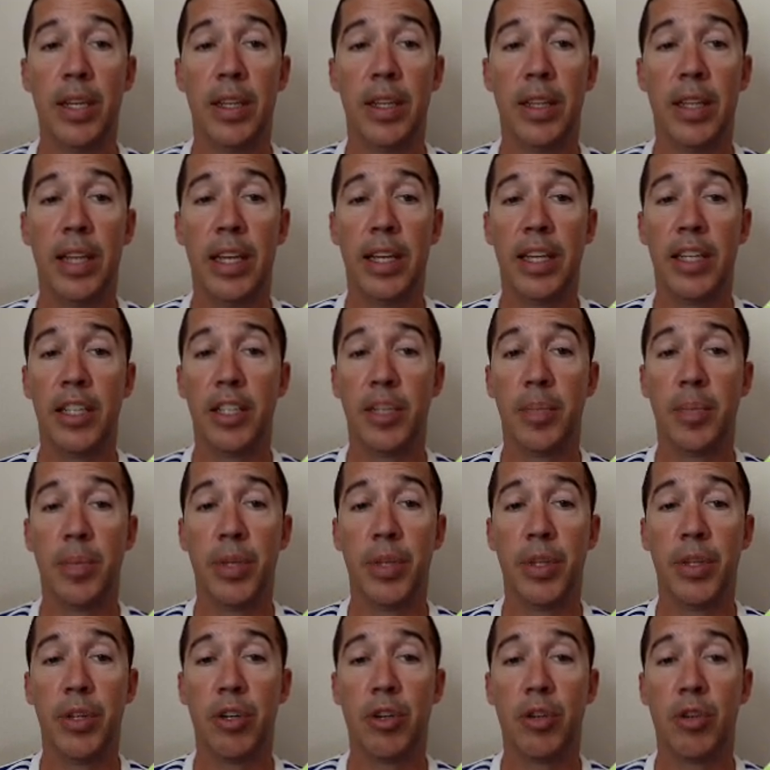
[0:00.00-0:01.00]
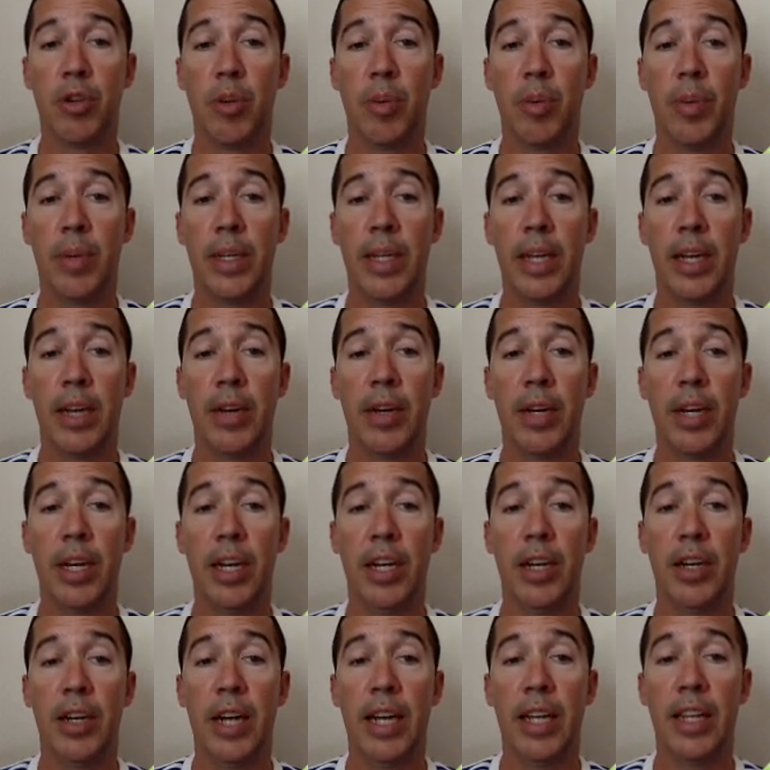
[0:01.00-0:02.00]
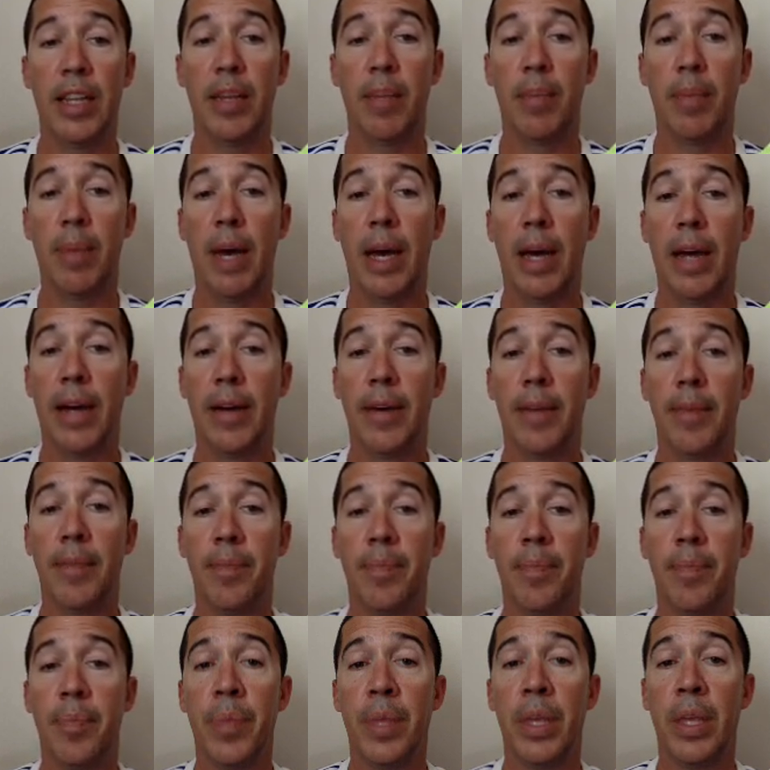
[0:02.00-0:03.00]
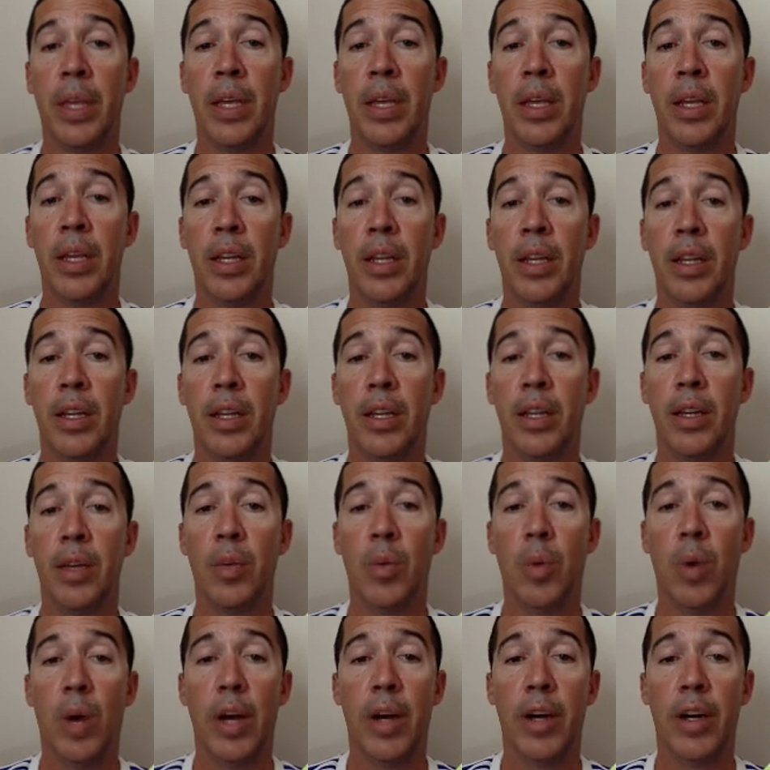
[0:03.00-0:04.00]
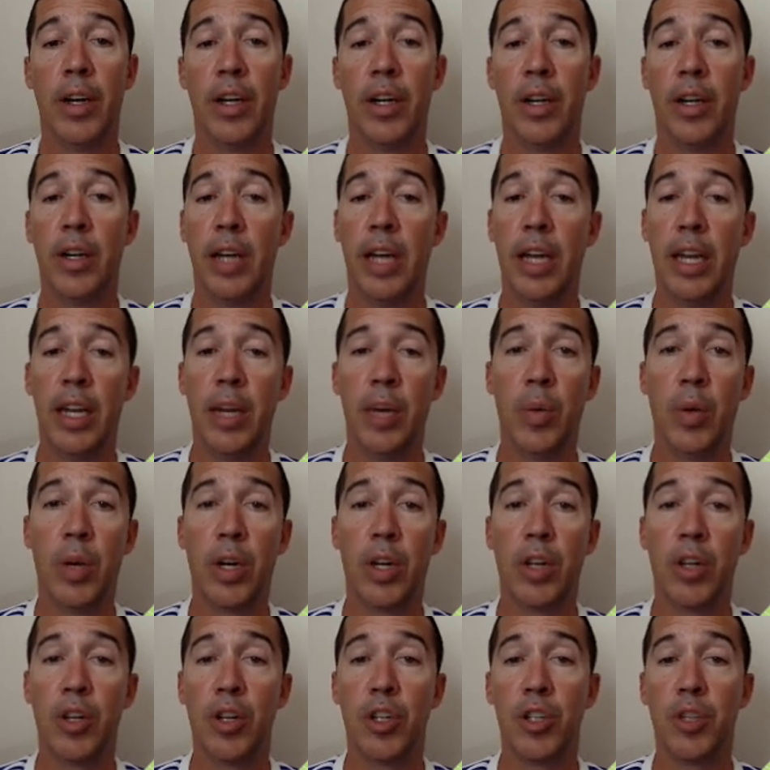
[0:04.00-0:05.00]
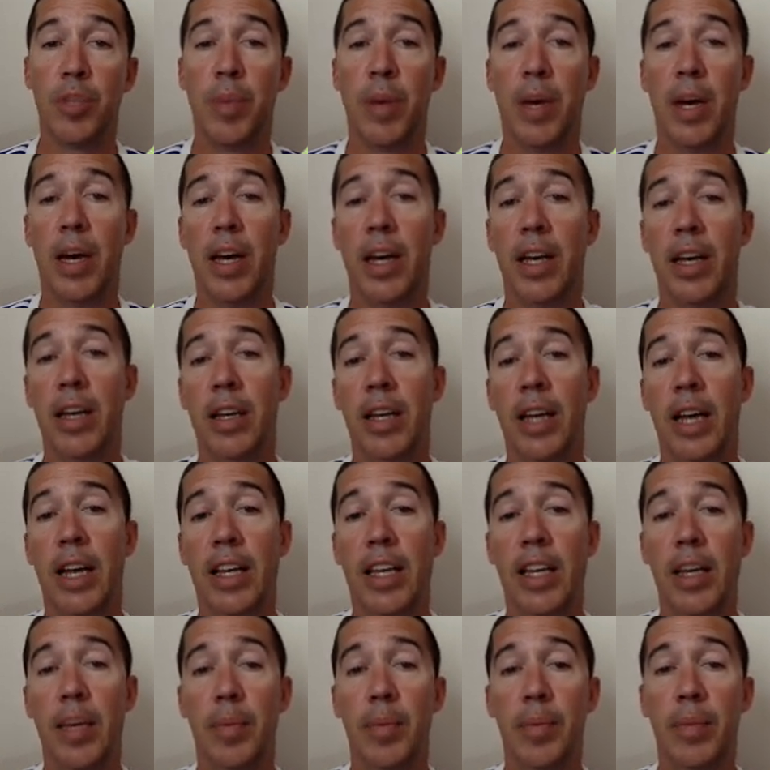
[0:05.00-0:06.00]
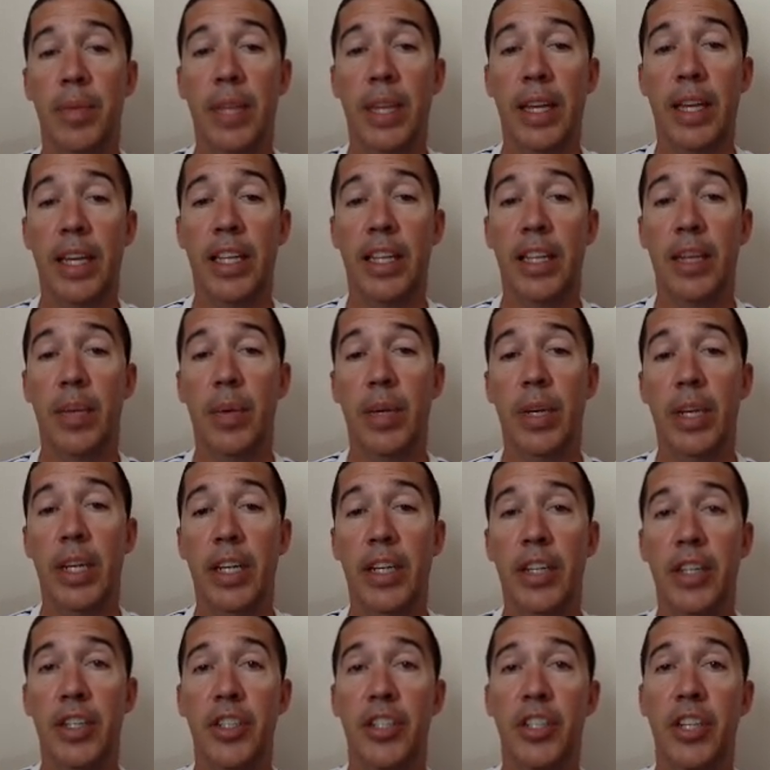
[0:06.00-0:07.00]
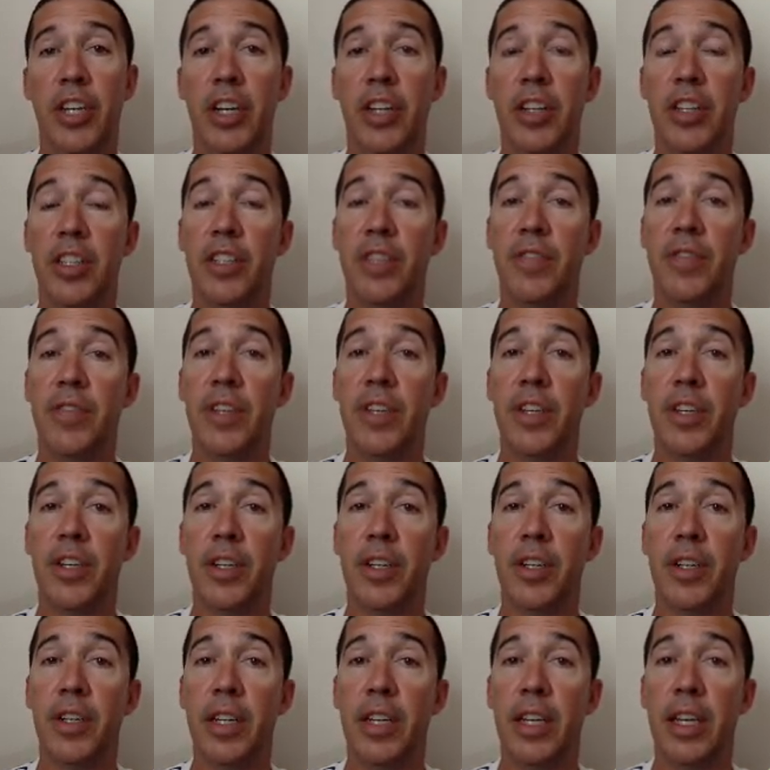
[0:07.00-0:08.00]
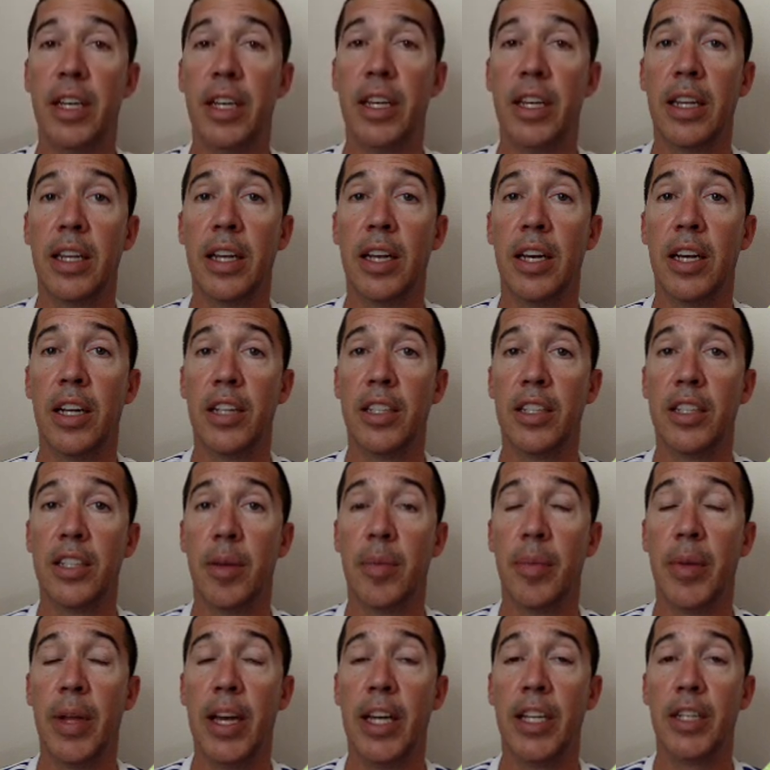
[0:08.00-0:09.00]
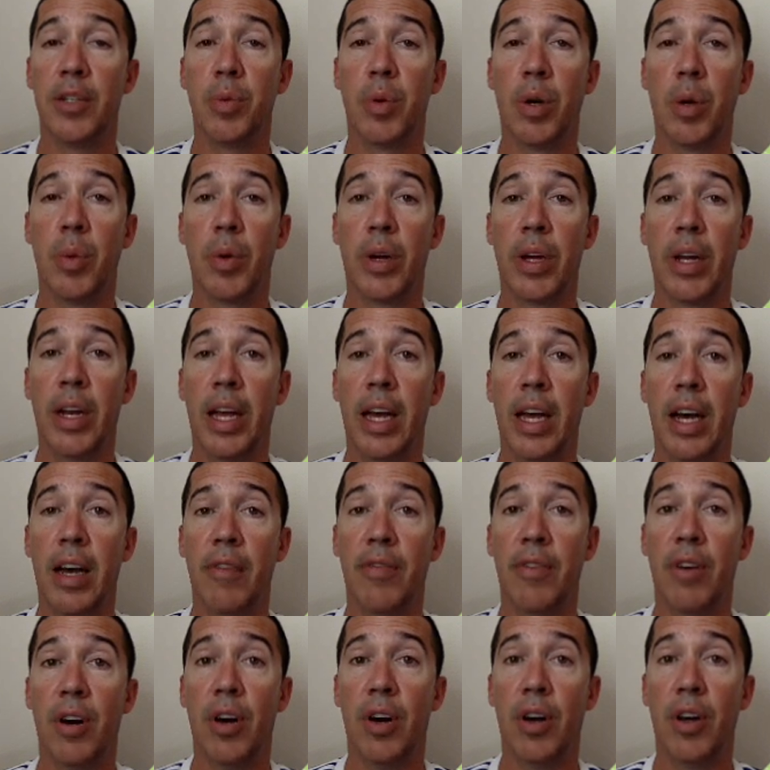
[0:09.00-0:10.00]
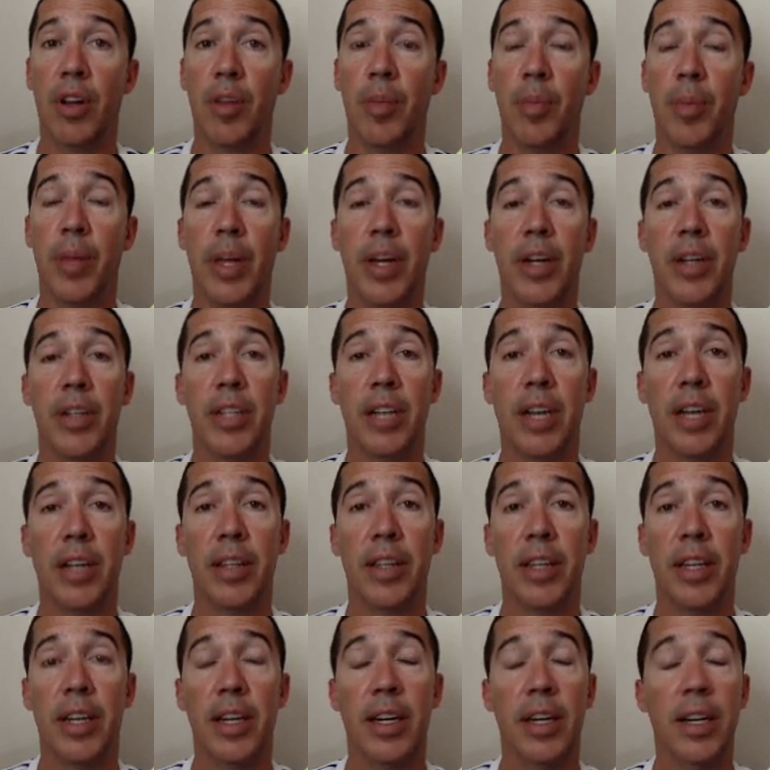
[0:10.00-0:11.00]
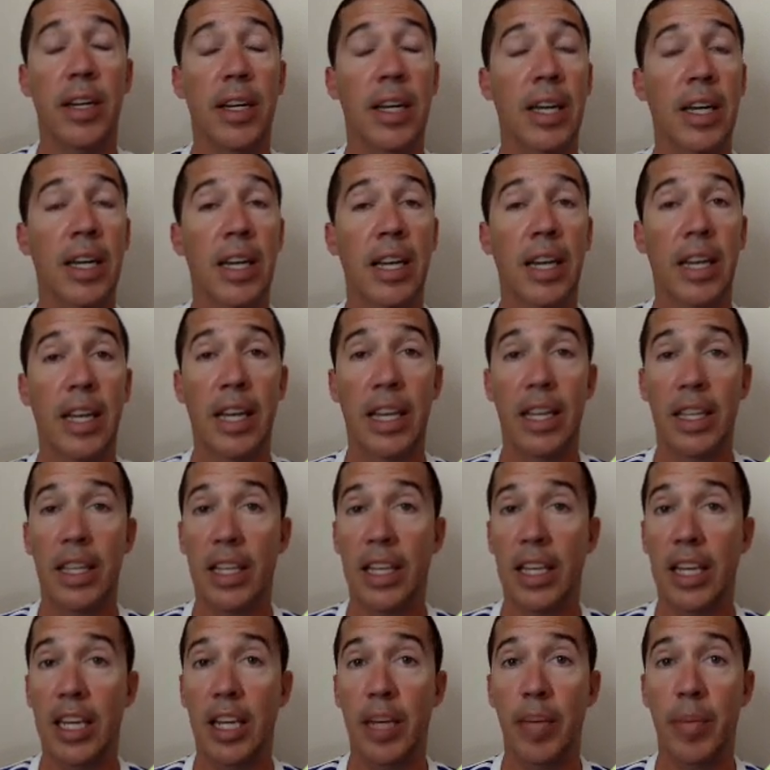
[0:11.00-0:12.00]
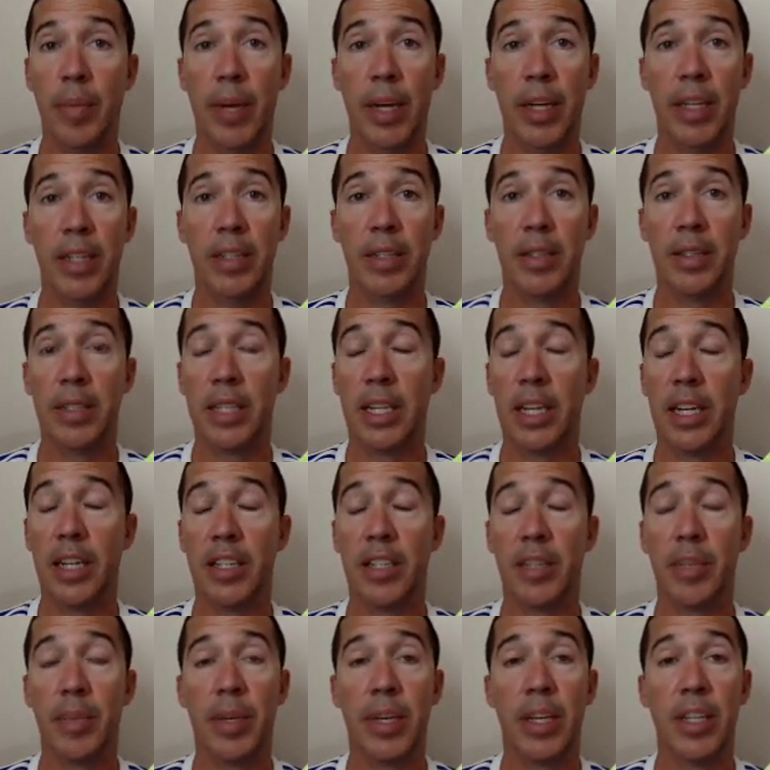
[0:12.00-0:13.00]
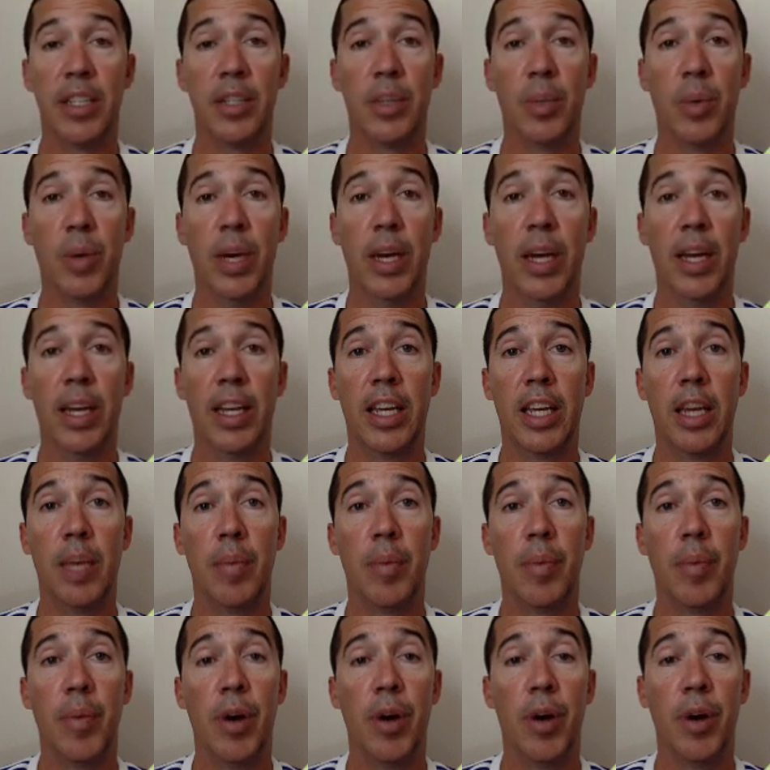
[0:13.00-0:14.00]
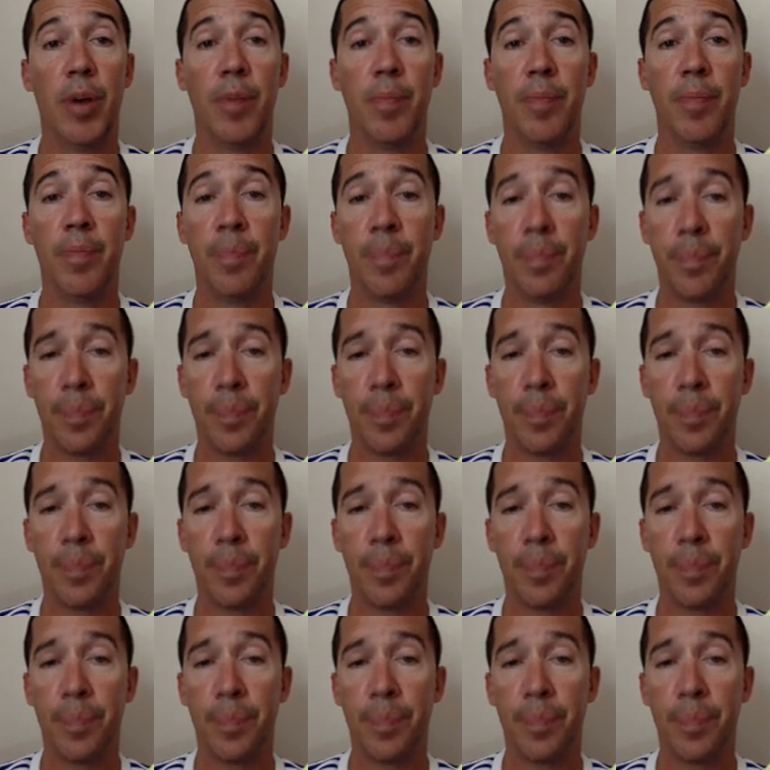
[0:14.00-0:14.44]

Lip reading: They can just put their equipment down here at the bottom. Water anywhere close by. I keep thinking that we need to share this field on some nights where we're going to have all the players out there. Again, the heat might scare some kids away and keep them home.